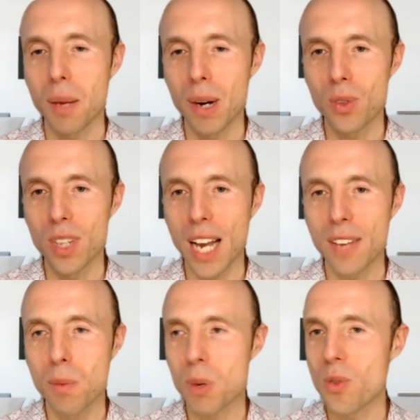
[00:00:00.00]
about the
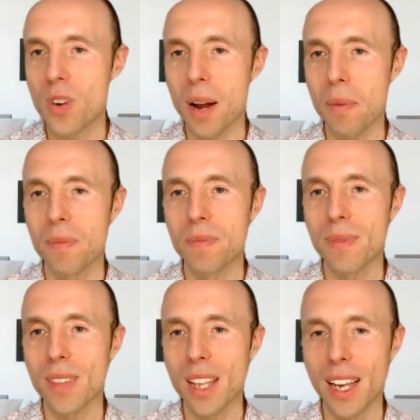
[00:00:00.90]
Ivey program
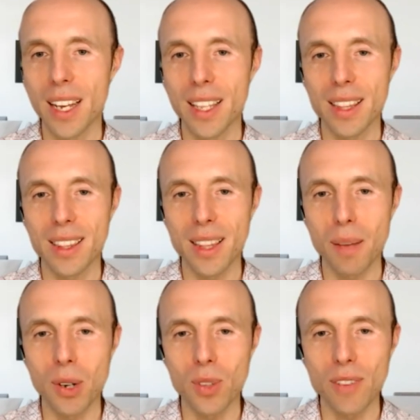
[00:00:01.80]
and
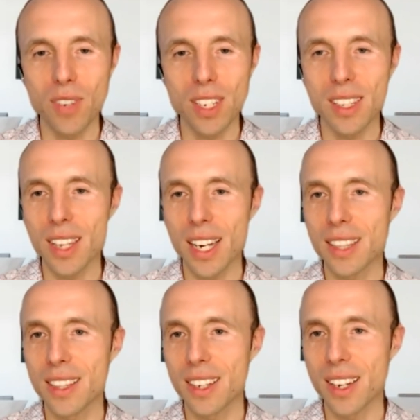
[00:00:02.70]
about everything
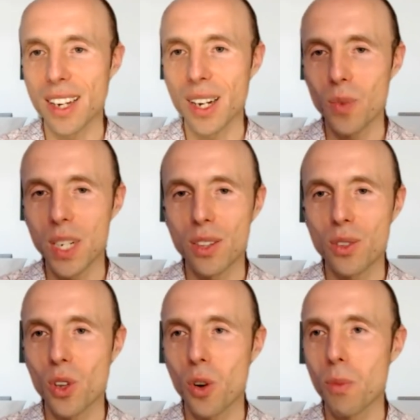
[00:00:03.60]
that uh, we
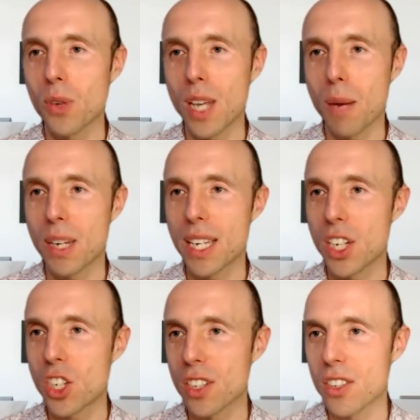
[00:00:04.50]
need to know about the
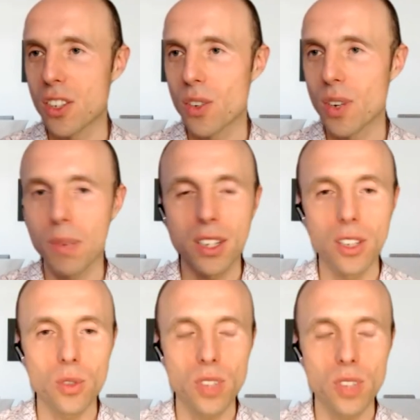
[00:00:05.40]
application. So let me
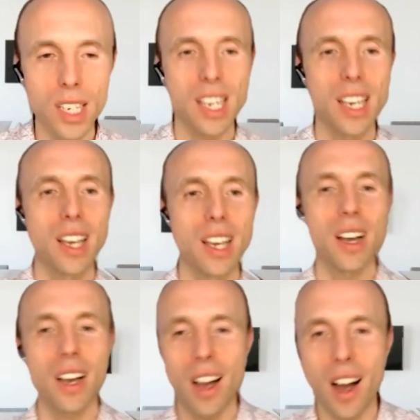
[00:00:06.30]
close this.
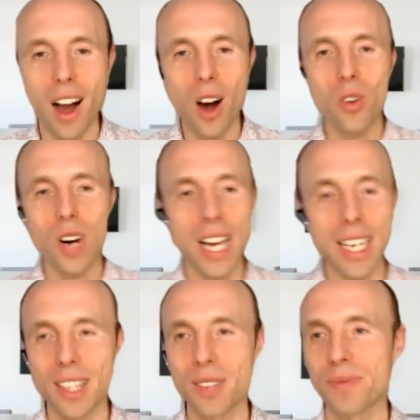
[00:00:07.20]
All
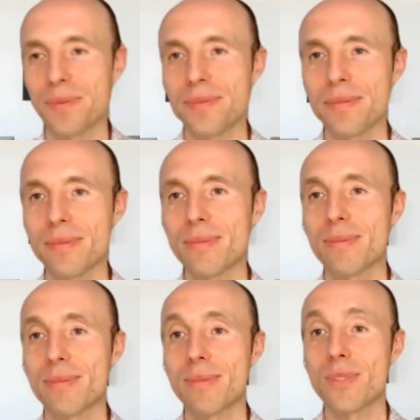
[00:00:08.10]
right,
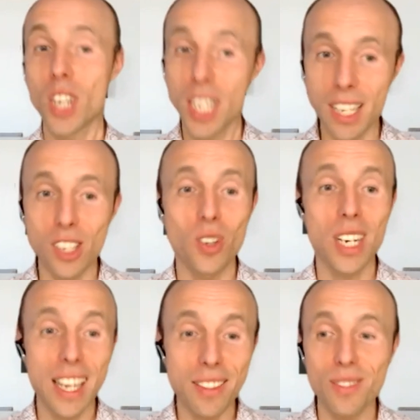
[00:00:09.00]
JD.
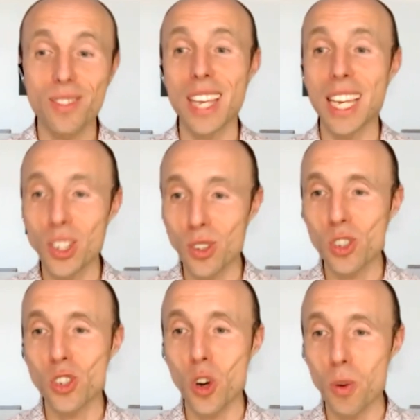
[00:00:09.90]
So again, thank
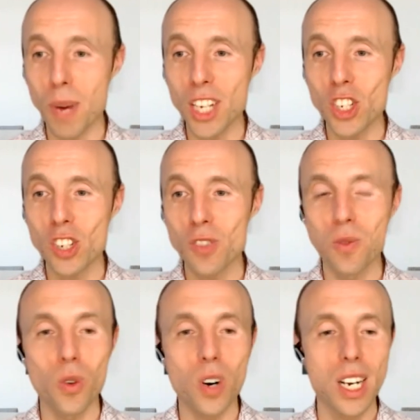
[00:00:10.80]
you so
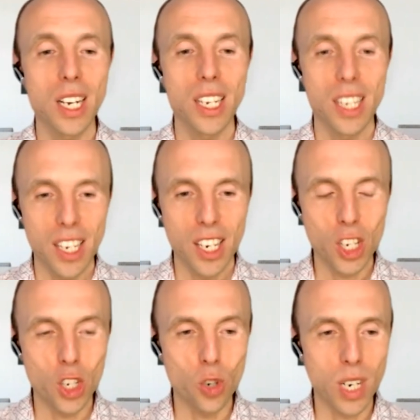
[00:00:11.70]
much for
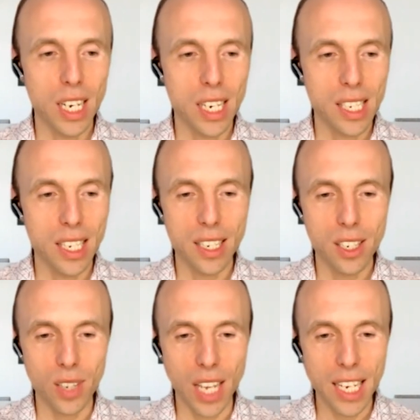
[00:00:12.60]
joining us
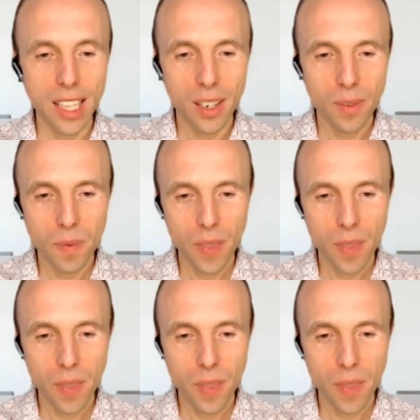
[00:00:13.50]
here tonight.